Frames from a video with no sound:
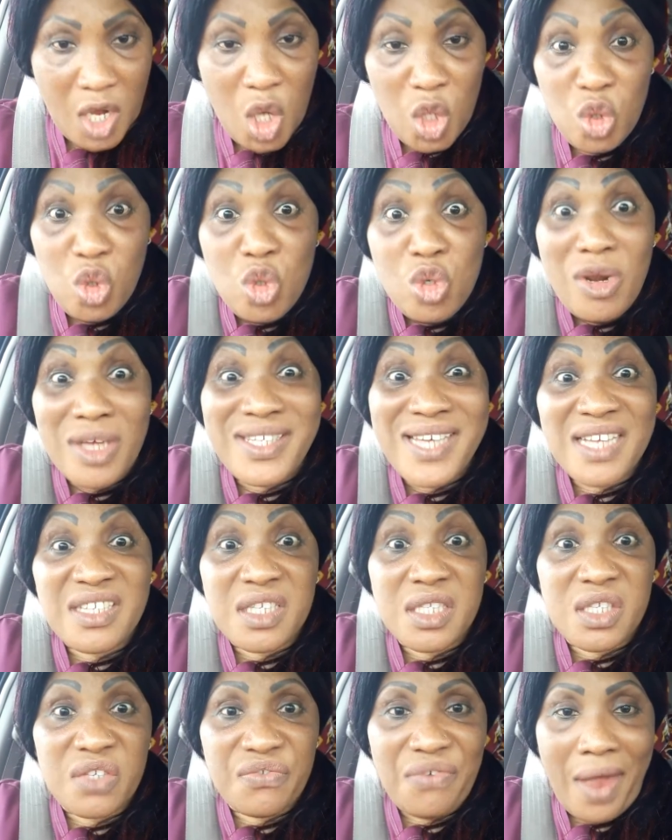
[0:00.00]
You're not
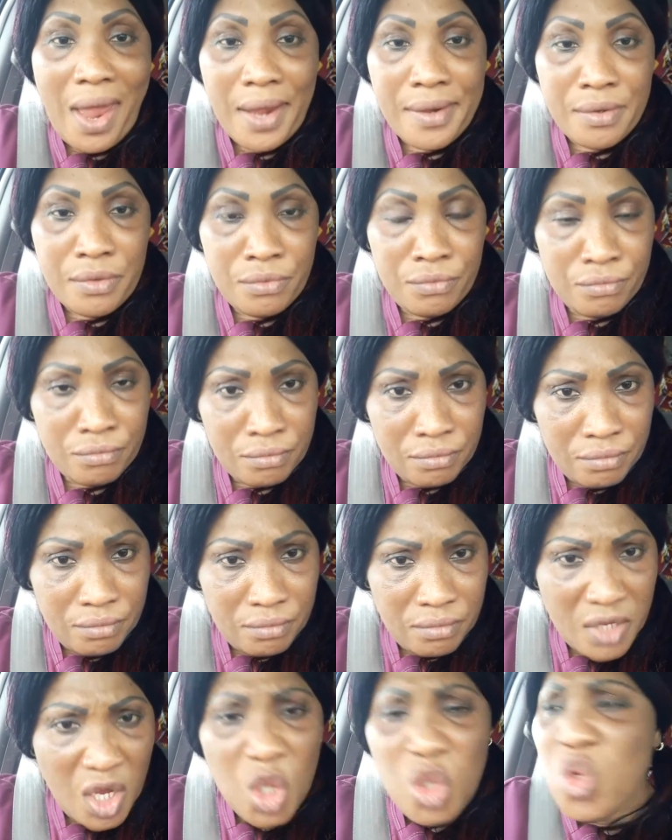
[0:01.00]
satisfied.
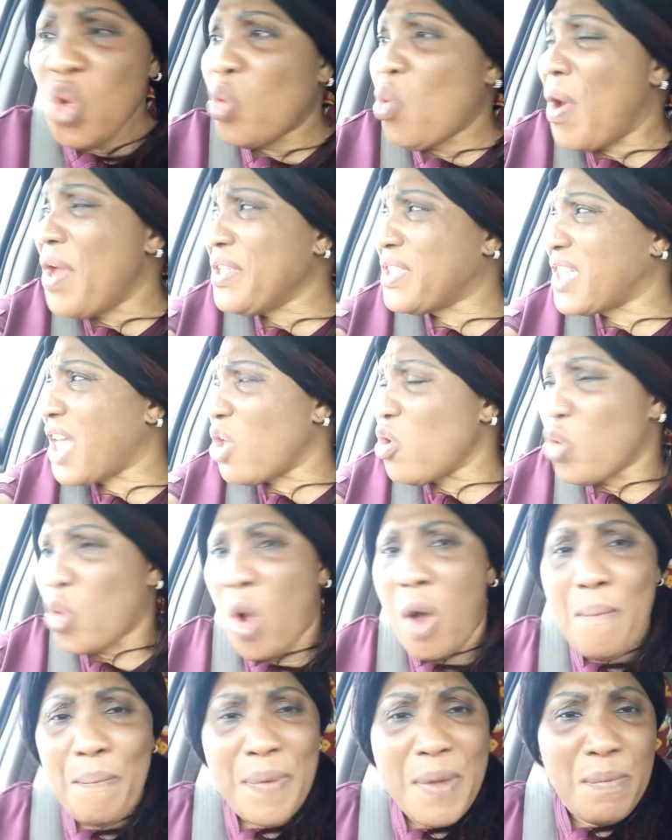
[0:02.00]
You go inside, you
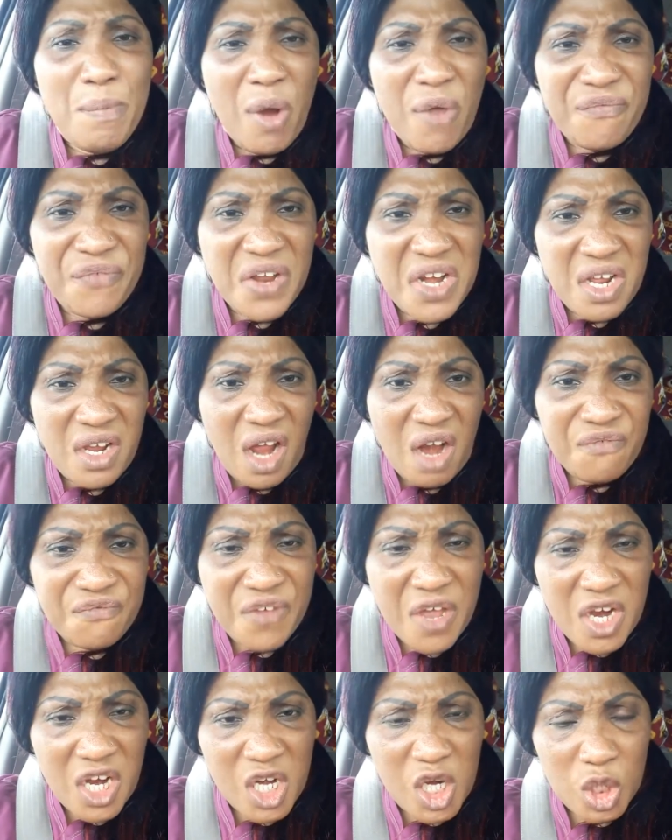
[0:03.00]
come in boyfriend and
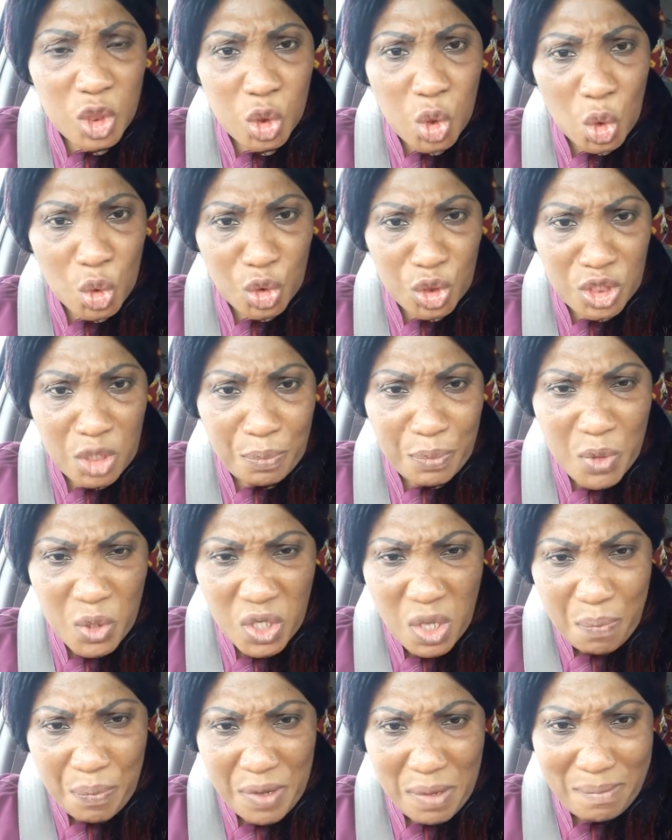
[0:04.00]
girlfriend relationship, you
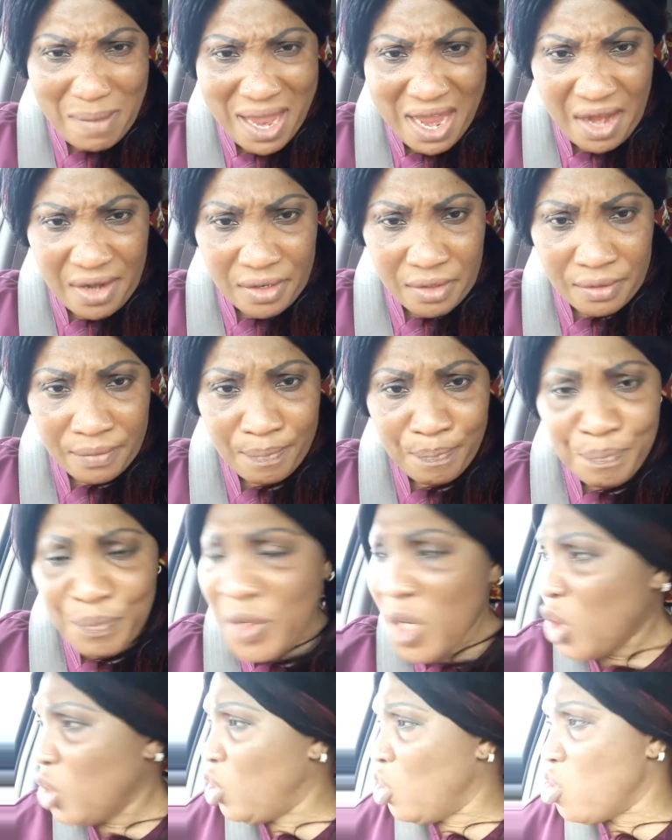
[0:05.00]
keep a
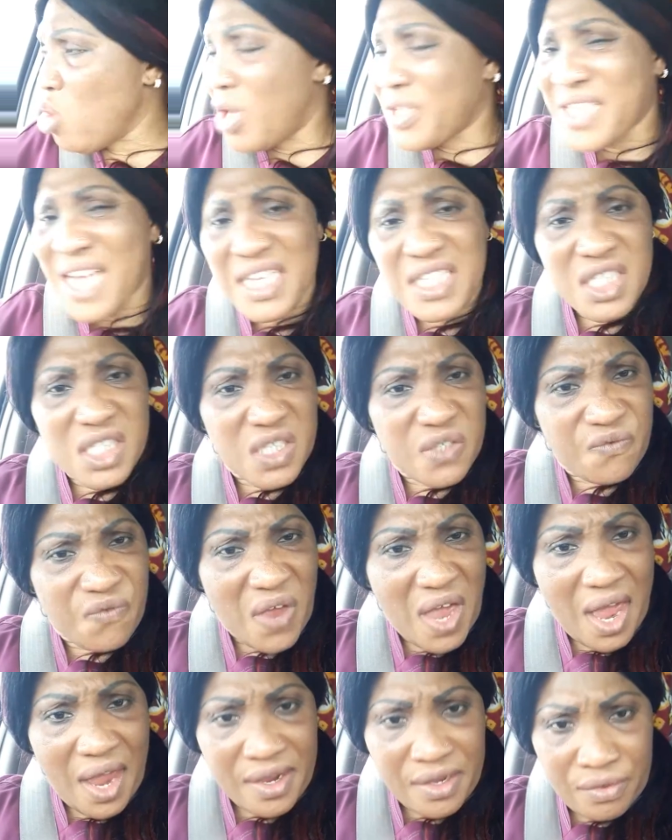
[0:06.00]
man. You're not
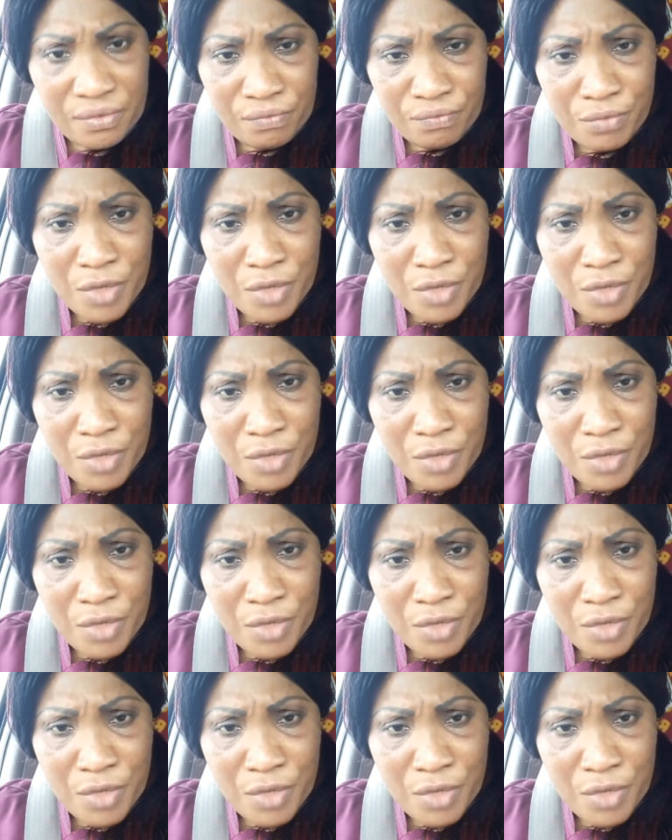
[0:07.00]
satisfied.